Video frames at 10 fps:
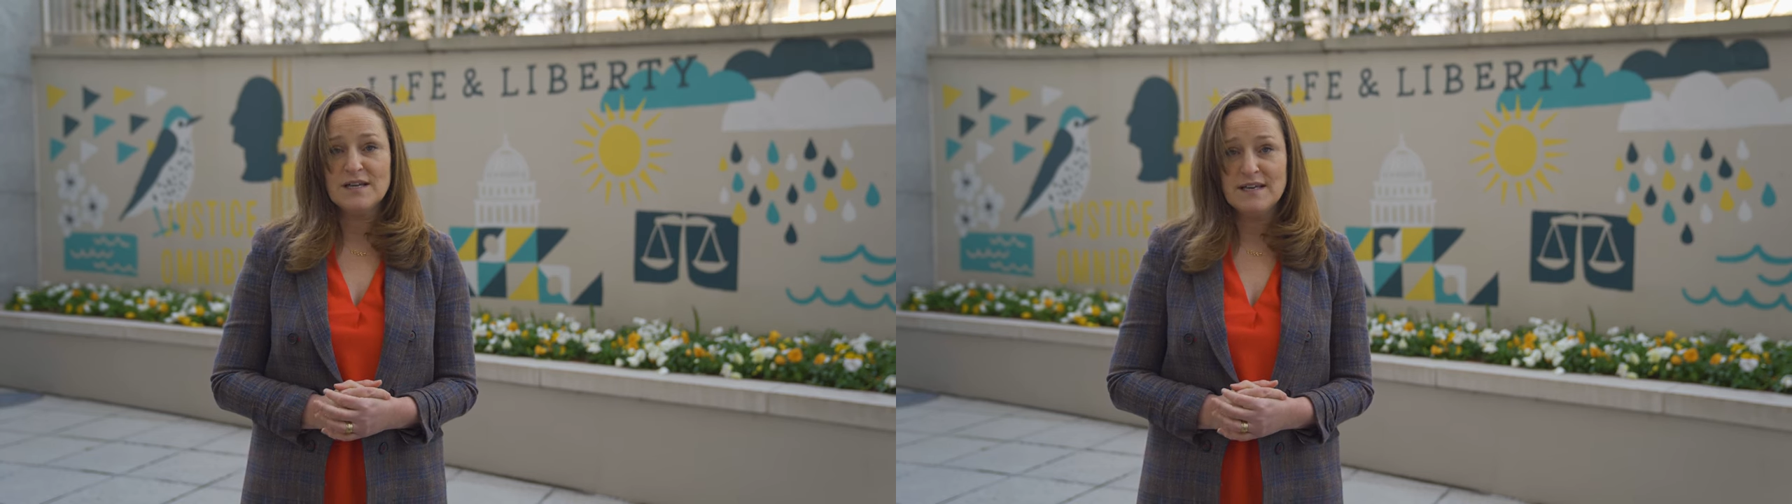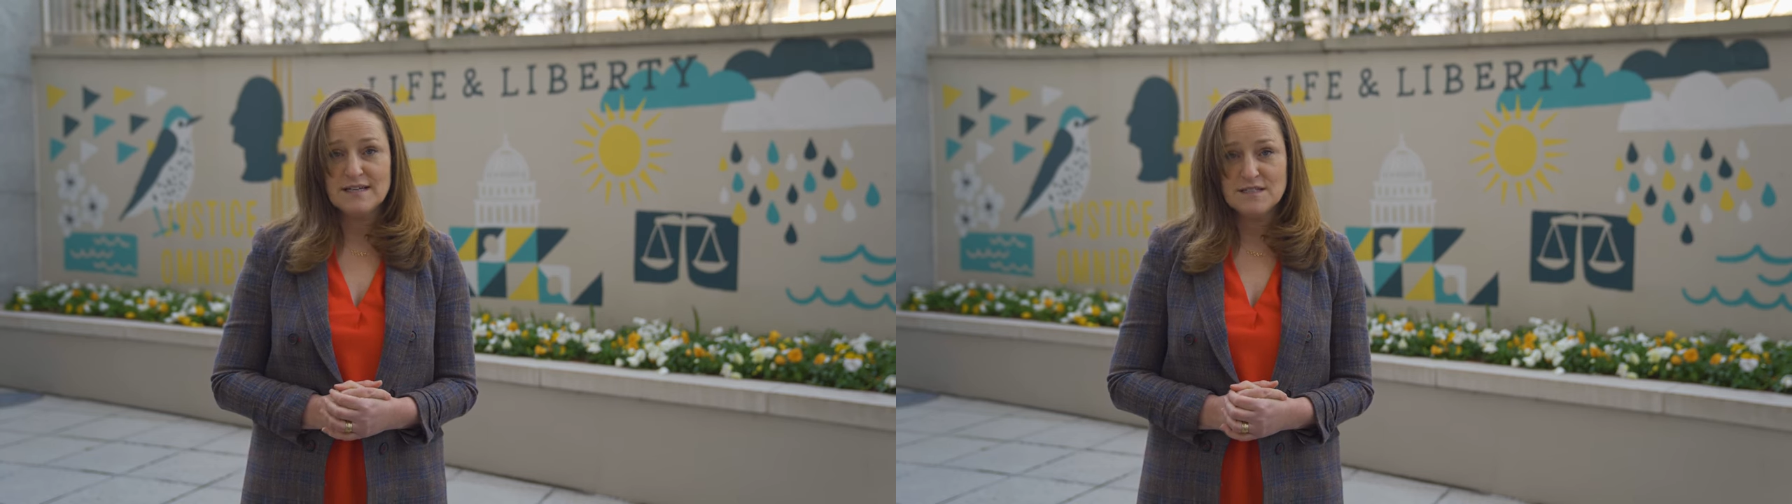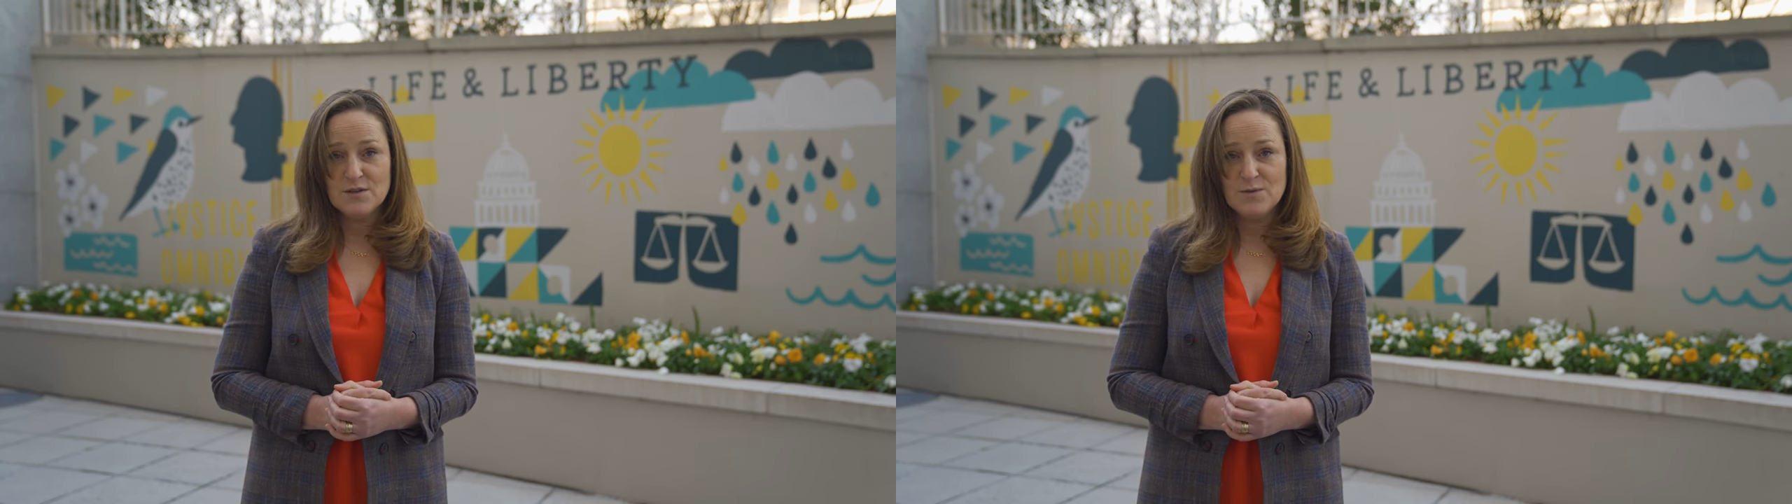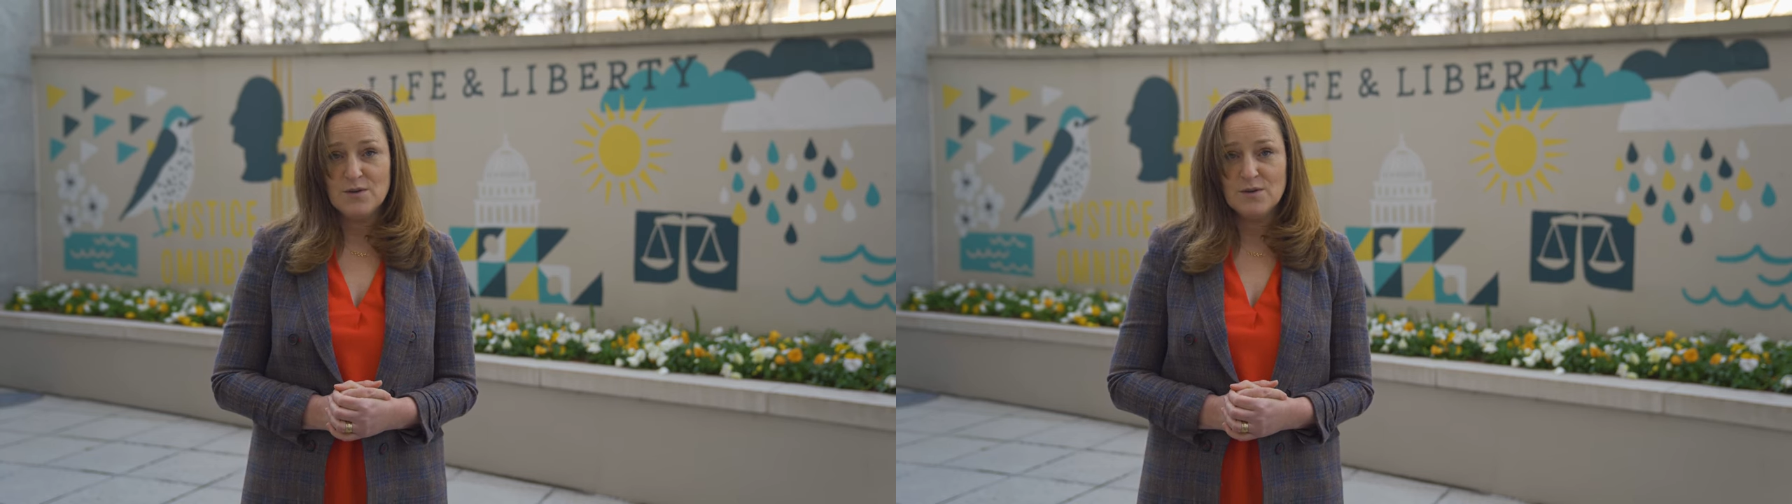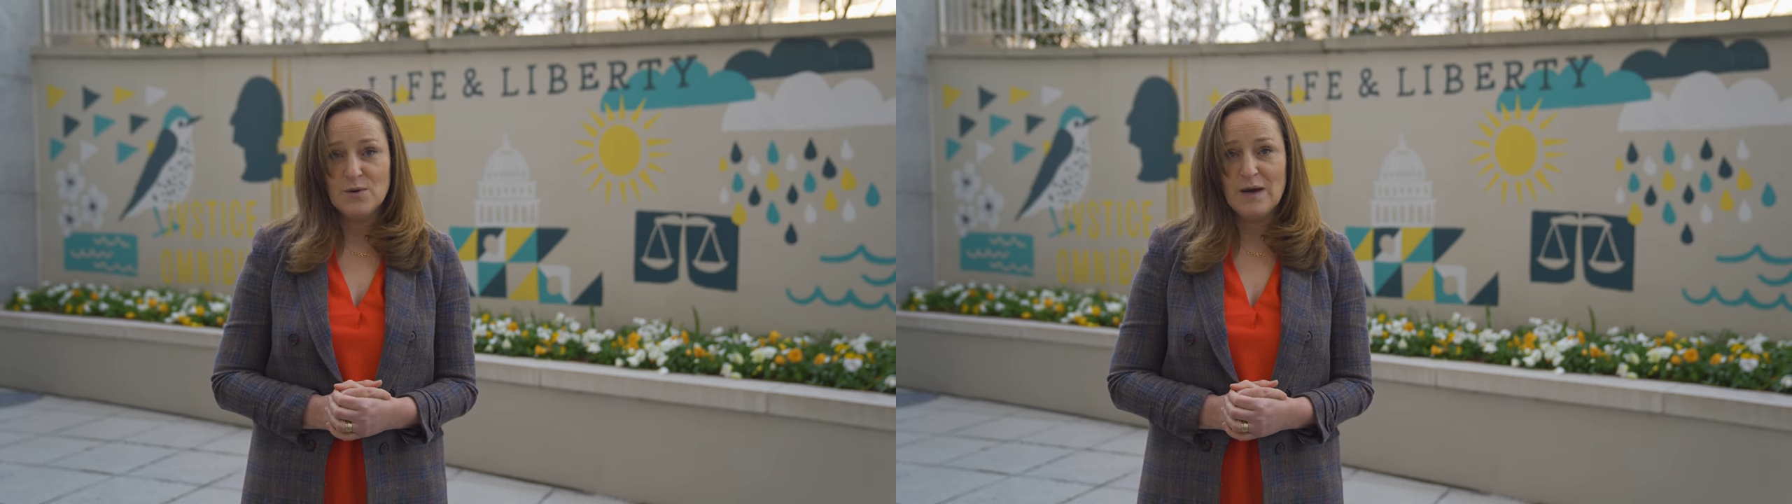connecting
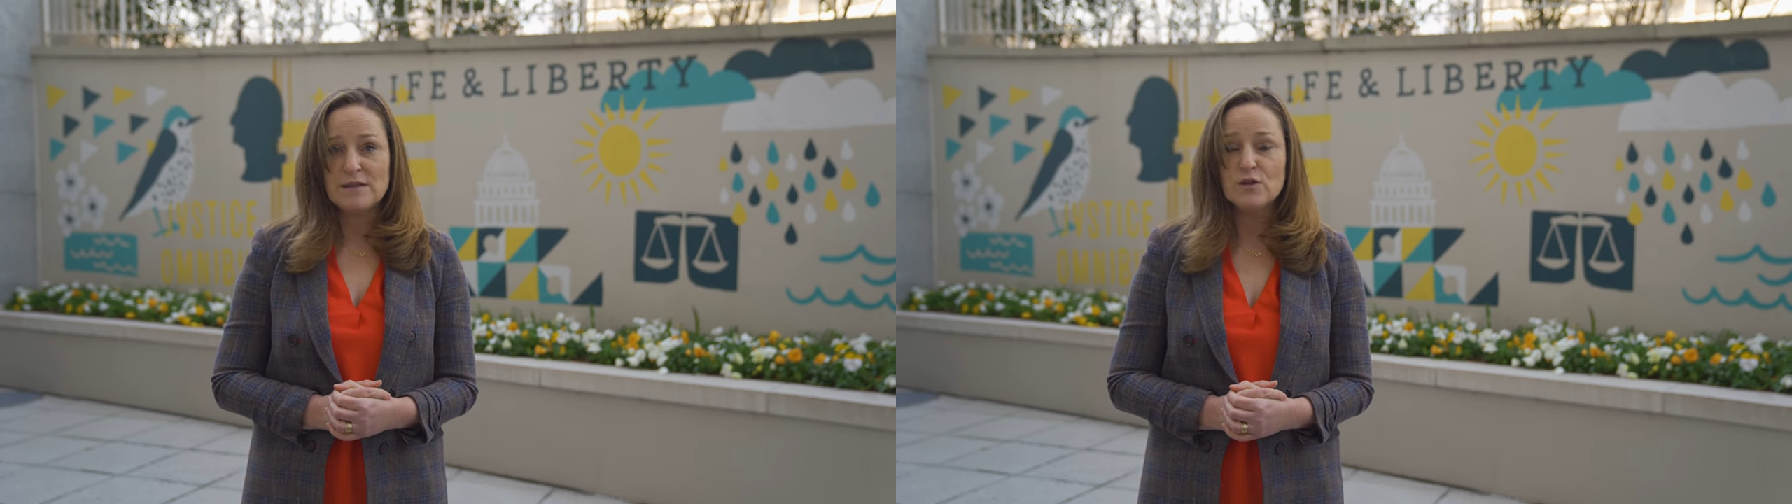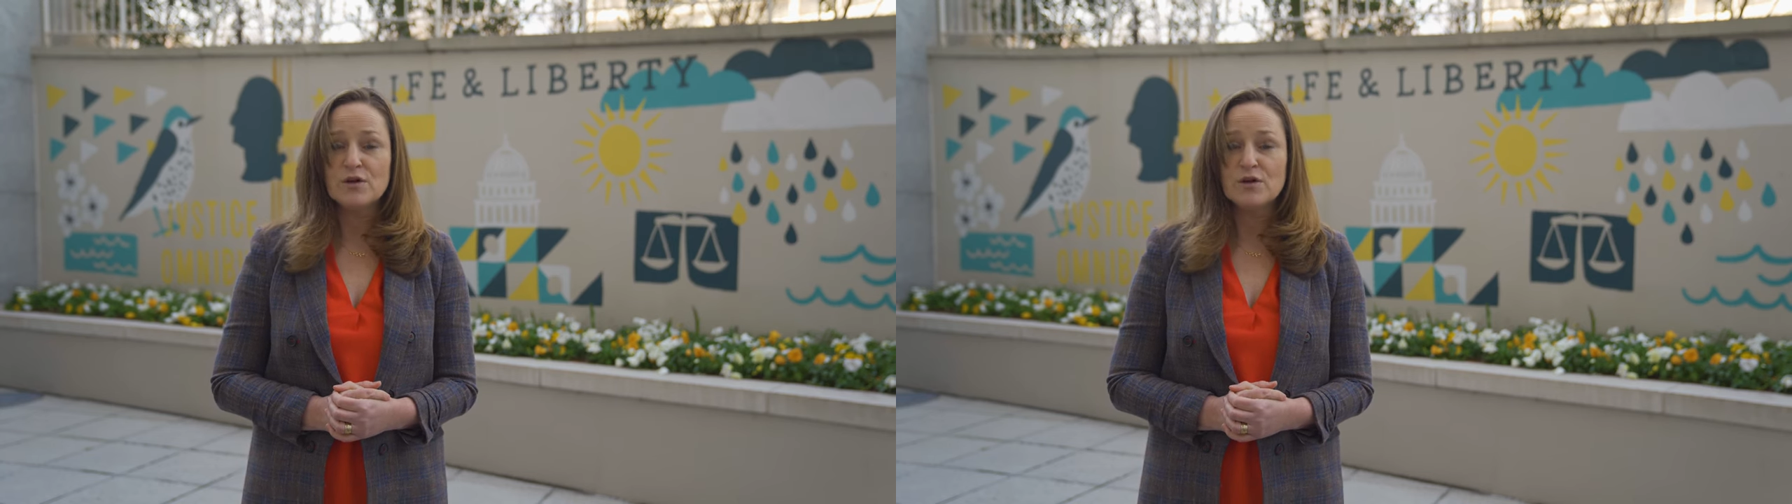with you and